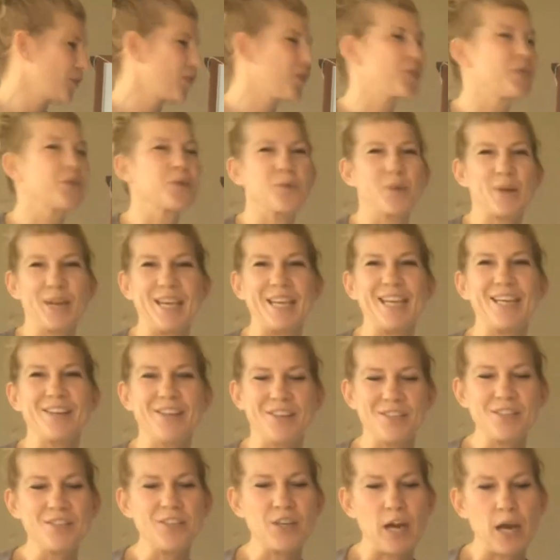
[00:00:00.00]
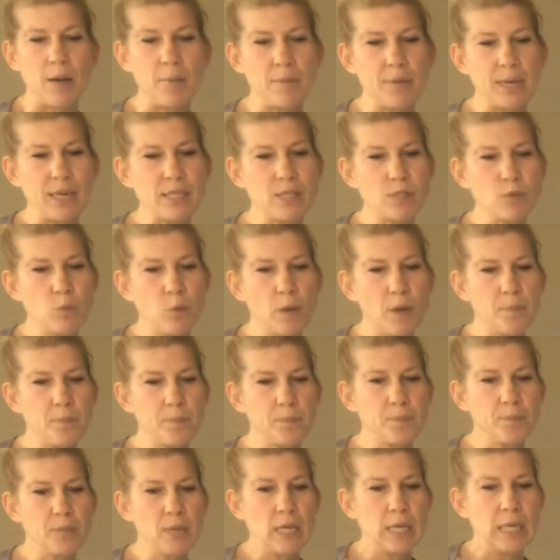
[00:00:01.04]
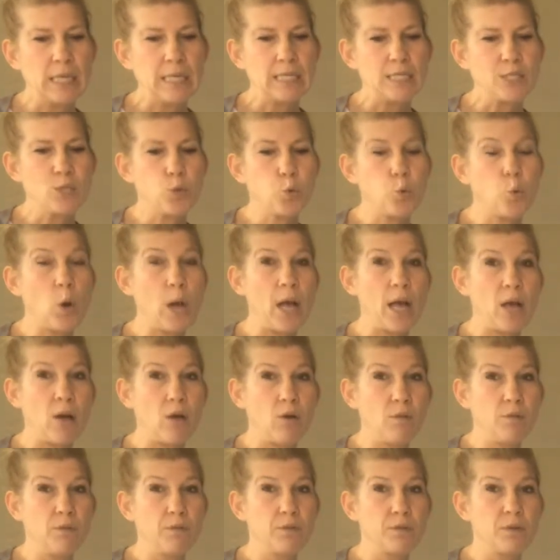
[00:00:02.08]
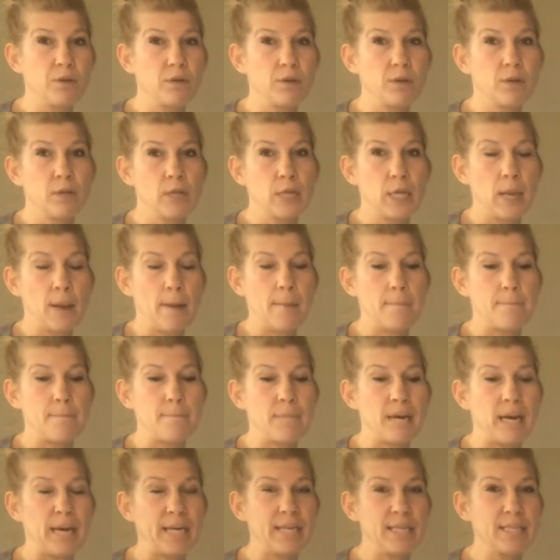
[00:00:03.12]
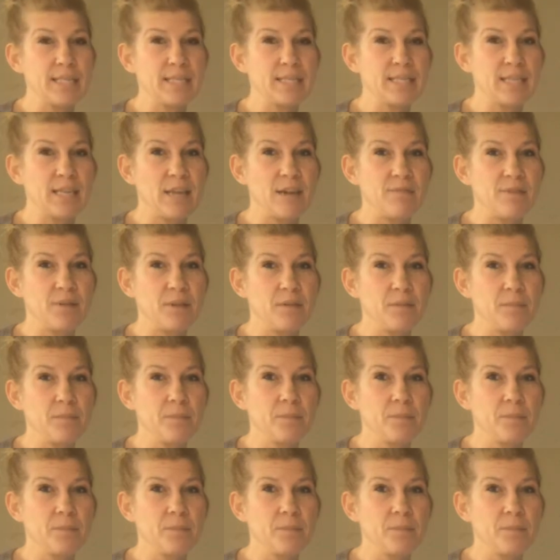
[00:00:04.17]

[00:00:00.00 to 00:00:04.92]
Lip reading: 3. Good job. Next one. 12 minus 7